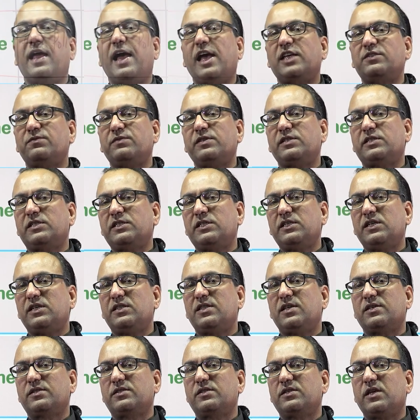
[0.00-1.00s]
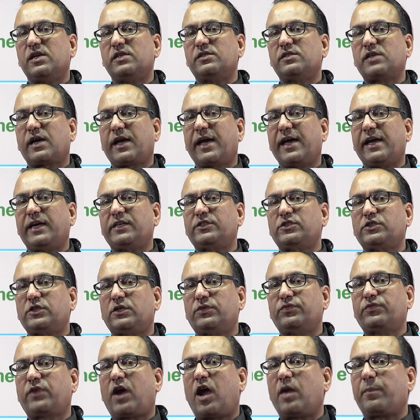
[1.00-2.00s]
as we see, this is a case
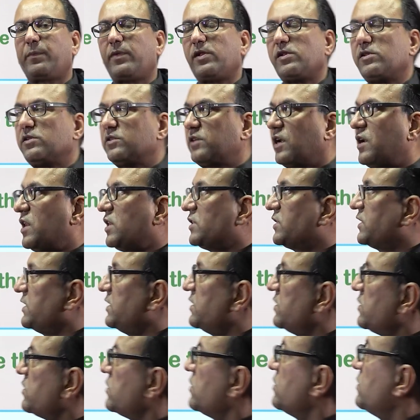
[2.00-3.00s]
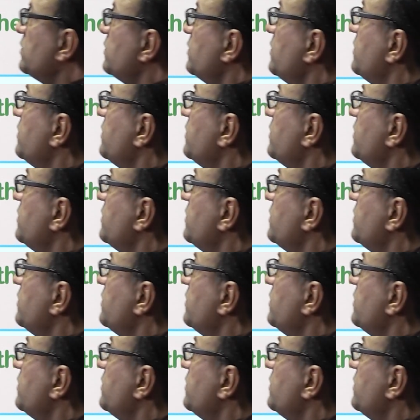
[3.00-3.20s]
of carpal tunnel syndrome,